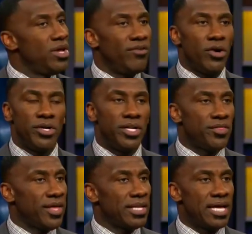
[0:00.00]
you never heard
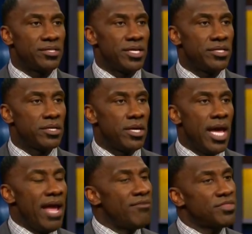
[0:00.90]
anything like this?
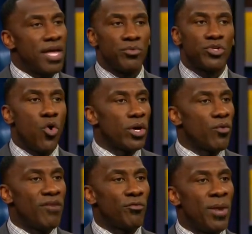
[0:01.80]
Everything was
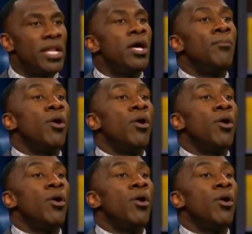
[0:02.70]
going great for Randy.